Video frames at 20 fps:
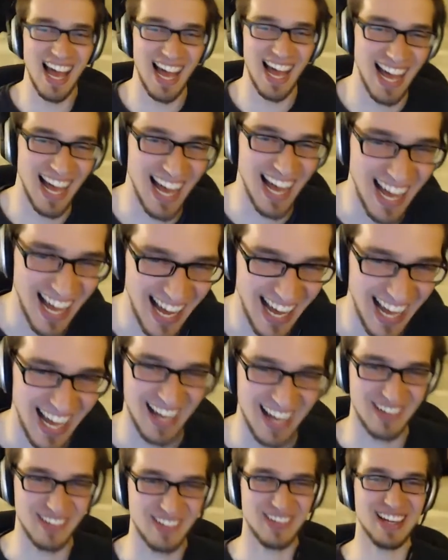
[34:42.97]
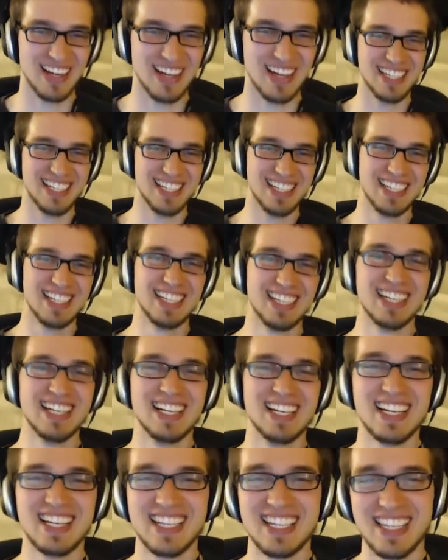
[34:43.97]
book. Right.
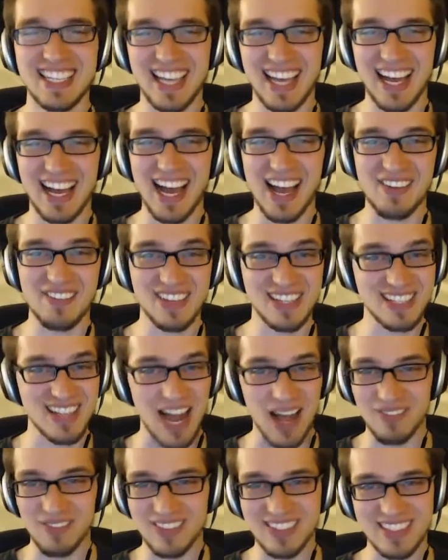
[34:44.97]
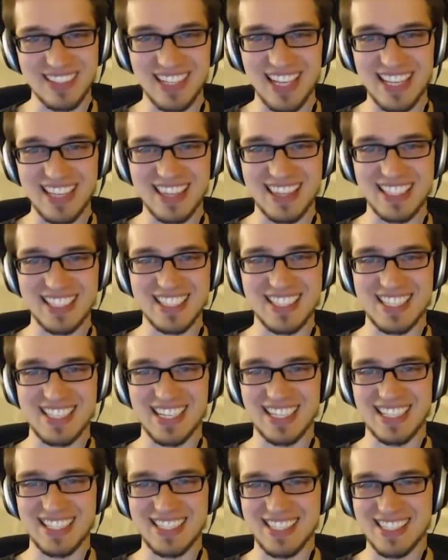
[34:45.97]
Yeah, I mean, I'm still getting things
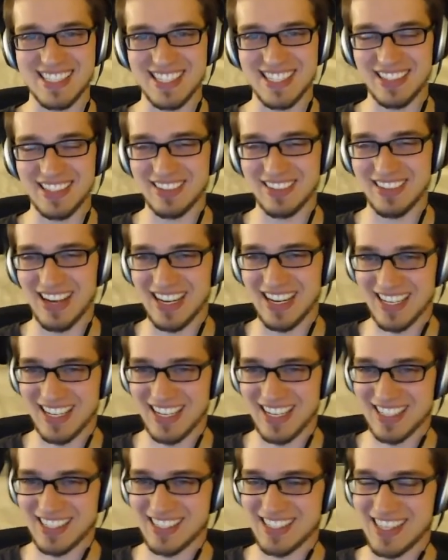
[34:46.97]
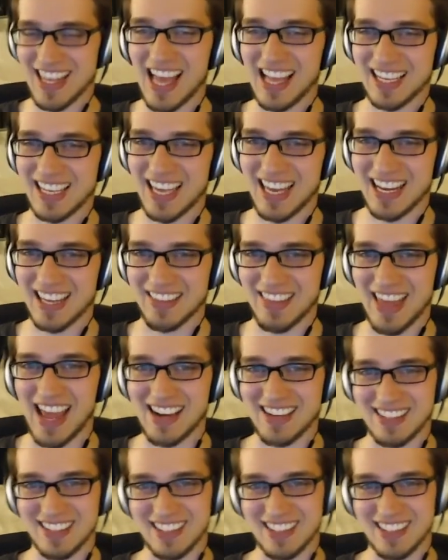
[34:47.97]
done, so I guess not getting that